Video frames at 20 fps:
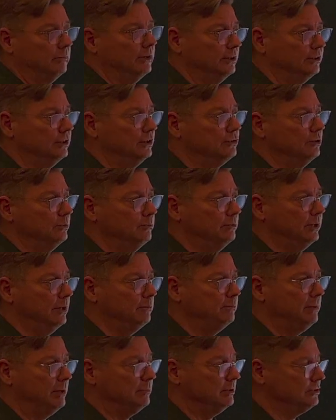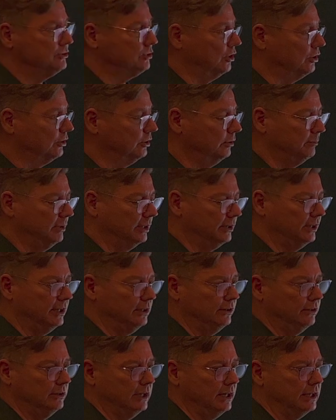and uh, just to get people started. But the,
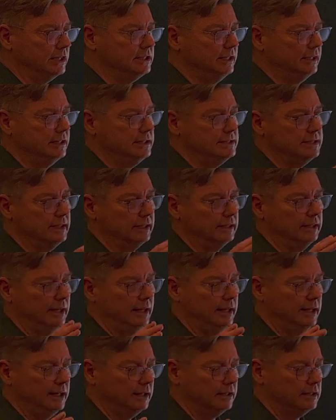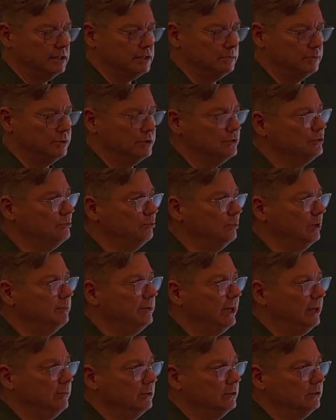the idea is that customers will
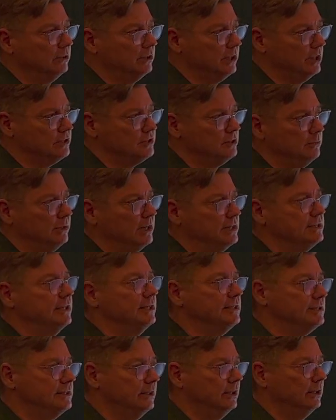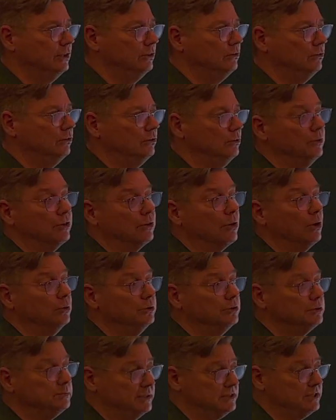be able to customize this to their
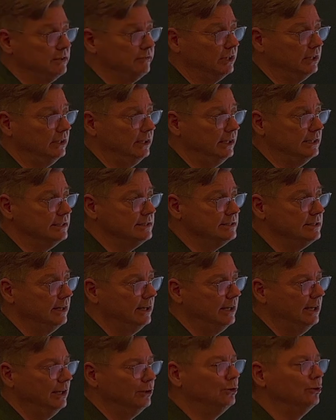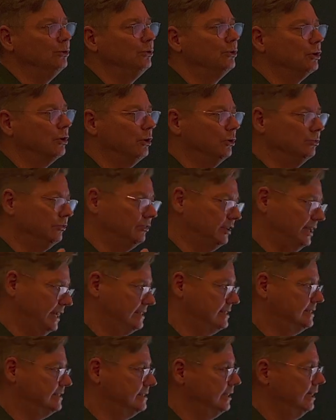own specific needs. Even better. To their own
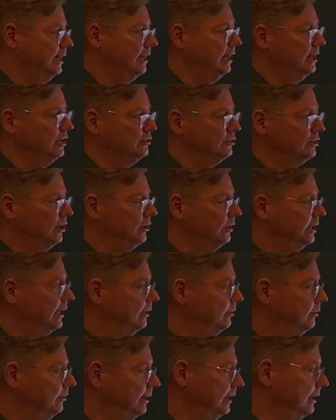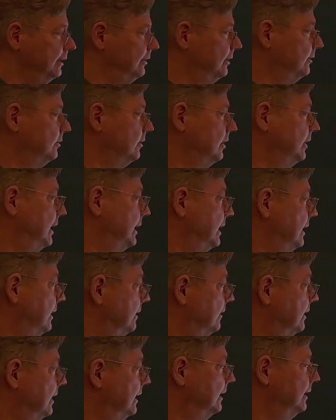tests. Mm -hmm. So then, uh, so they can,
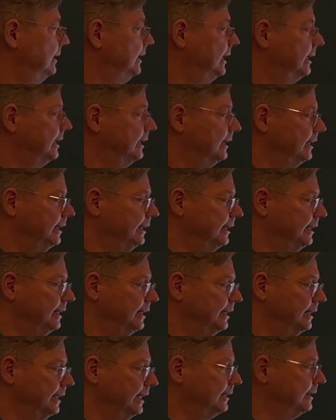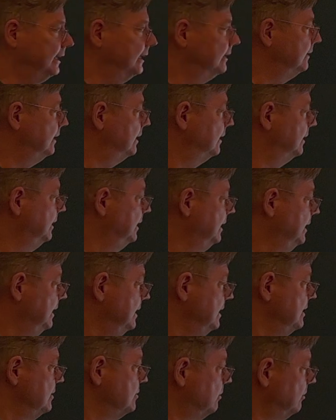then they can uh, get that done.
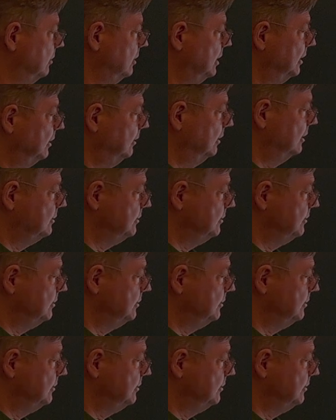So we've got a, a,